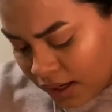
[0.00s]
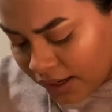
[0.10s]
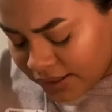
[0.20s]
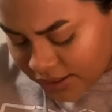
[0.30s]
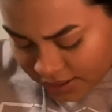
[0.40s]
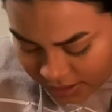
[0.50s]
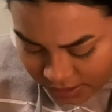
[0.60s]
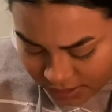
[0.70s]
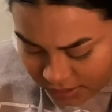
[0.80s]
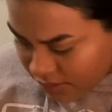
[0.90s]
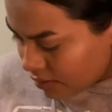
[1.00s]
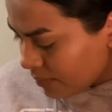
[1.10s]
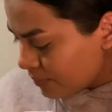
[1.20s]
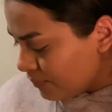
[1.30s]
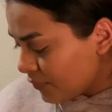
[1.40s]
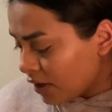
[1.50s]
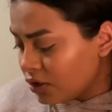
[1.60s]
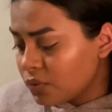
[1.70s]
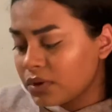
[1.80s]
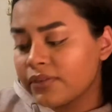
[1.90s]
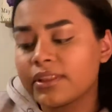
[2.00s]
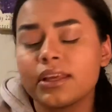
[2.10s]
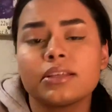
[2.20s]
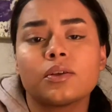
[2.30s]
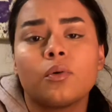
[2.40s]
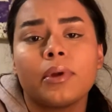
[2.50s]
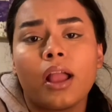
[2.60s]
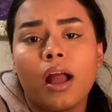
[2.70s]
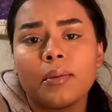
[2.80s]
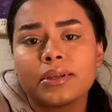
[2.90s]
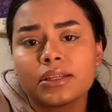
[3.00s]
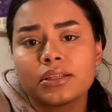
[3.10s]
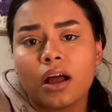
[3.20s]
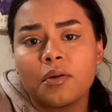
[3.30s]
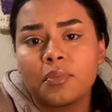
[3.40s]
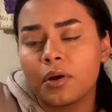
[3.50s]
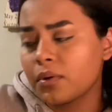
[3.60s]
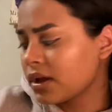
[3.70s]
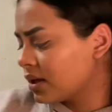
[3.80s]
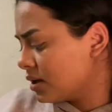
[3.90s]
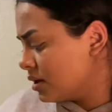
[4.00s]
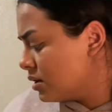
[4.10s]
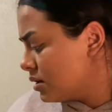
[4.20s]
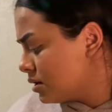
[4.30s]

I need to get a new one of this. Oh my god, because it's all broken.